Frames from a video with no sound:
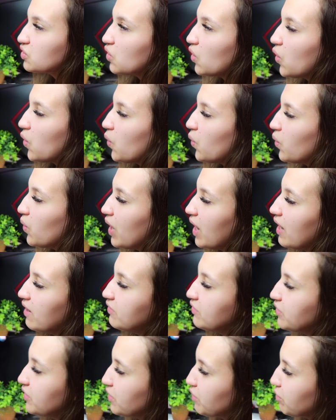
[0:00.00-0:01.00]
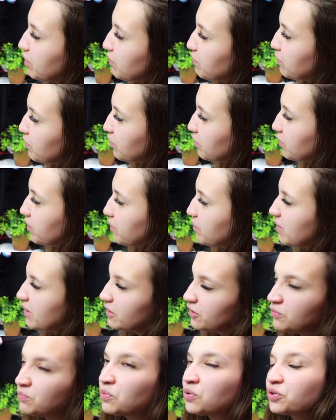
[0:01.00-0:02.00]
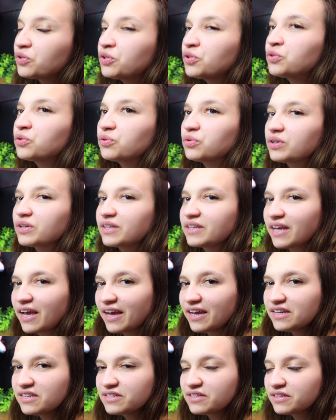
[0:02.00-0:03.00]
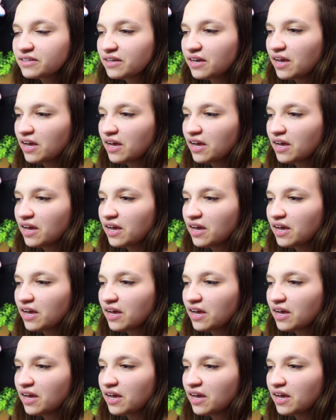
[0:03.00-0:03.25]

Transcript: So after we put the motherboard into the case